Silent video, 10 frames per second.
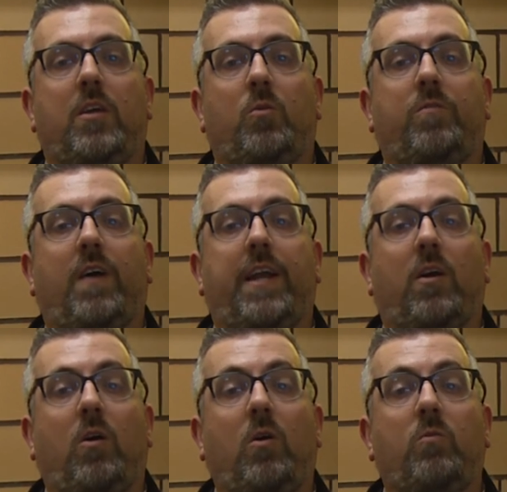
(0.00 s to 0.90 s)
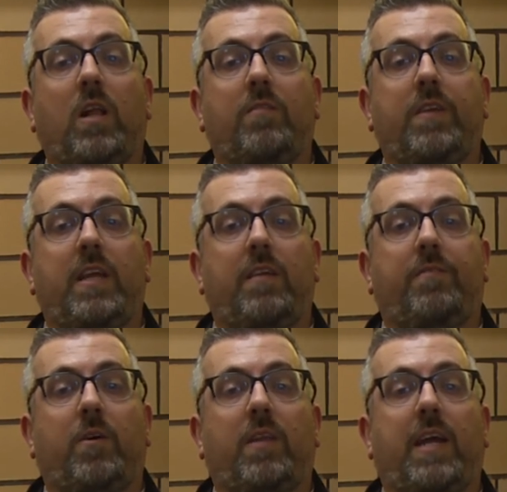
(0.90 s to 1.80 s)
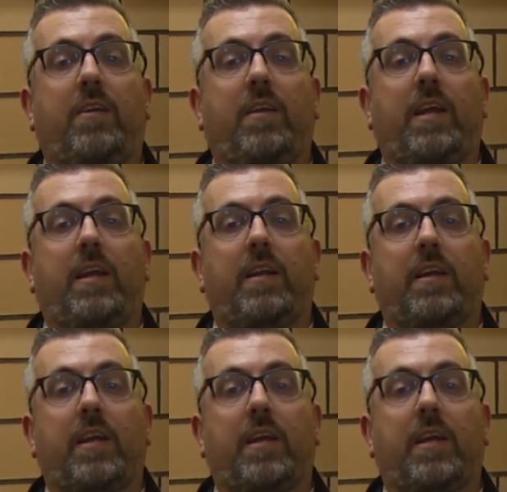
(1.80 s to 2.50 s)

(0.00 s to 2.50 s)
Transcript: You will find all relevant info that you need,